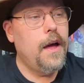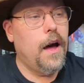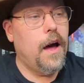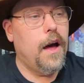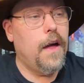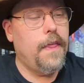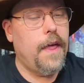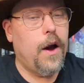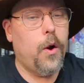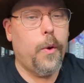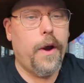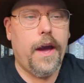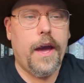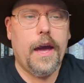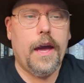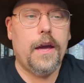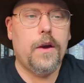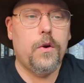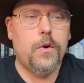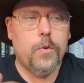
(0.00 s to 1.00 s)
That
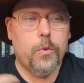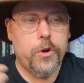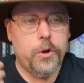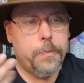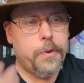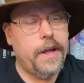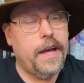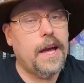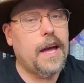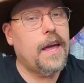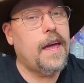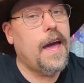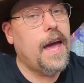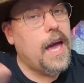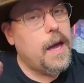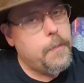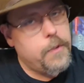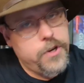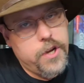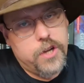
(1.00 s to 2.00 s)
way, when you're playing a
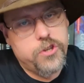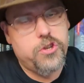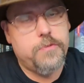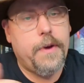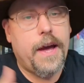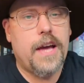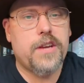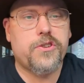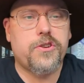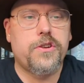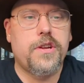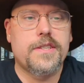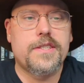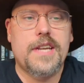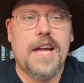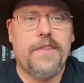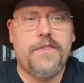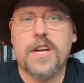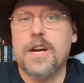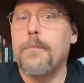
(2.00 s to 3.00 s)
game, a dungeon master
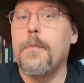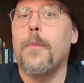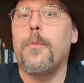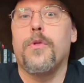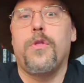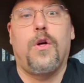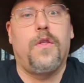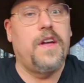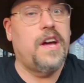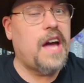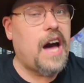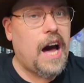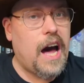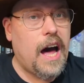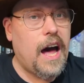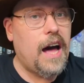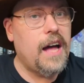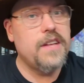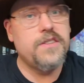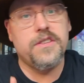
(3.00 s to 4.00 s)
doesn't have to come up with all the
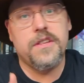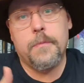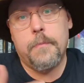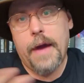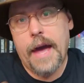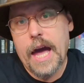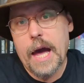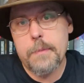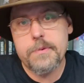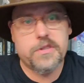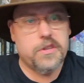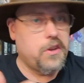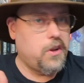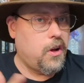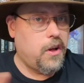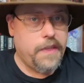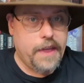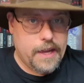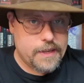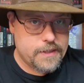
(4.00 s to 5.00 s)
gods and the maps and
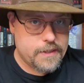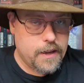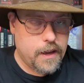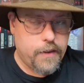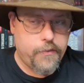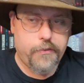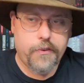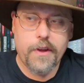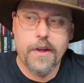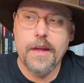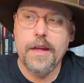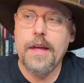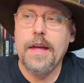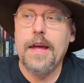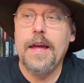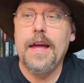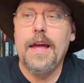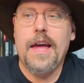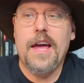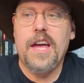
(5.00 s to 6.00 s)
all that stuff.
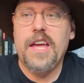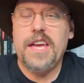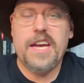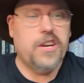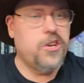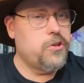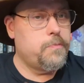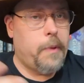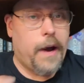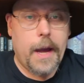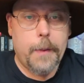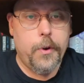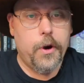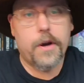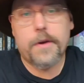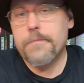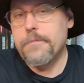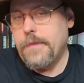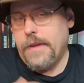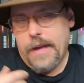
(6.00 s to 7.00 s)
He can just buy a
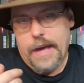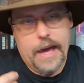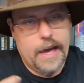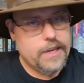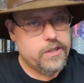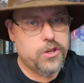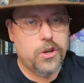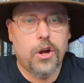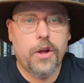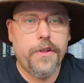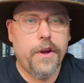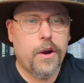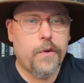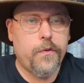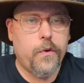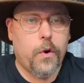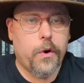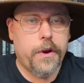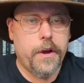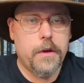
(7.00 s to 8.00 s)
book, has it all there
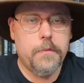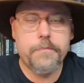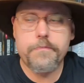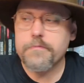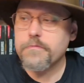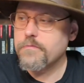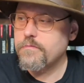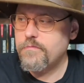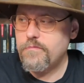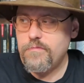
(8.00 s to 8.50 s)
for him,